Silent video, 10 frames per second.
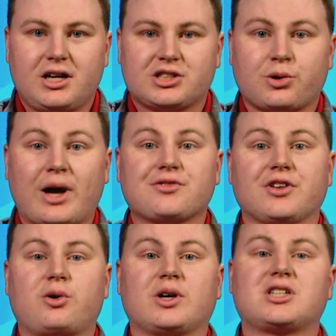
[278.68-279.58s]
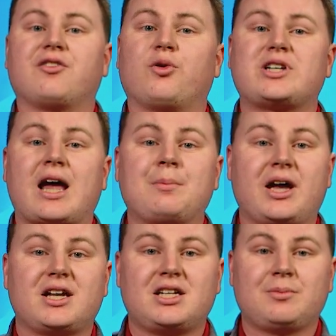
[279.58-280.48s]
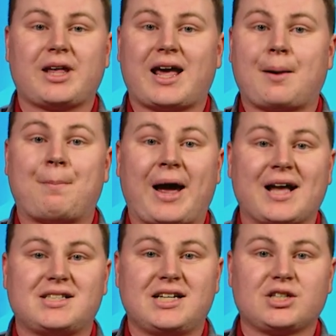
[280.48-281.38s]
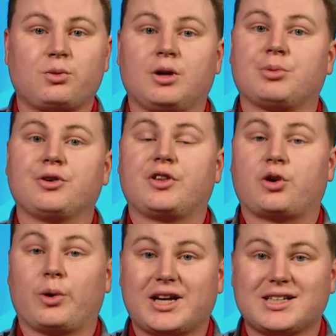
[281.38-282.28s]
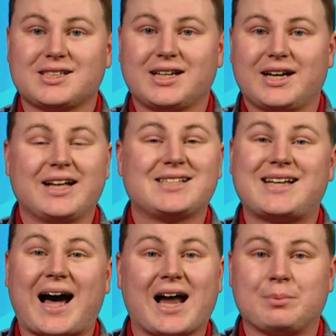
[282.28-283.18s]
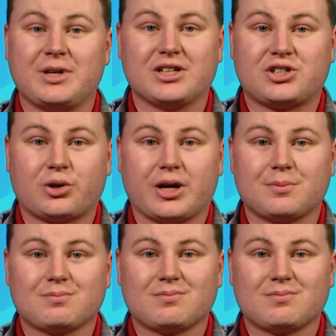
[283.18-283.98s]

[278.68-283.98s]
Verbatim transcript: So, as for the question of which NBA team that had a bad season will improve the quickest, it's got to be Detroit.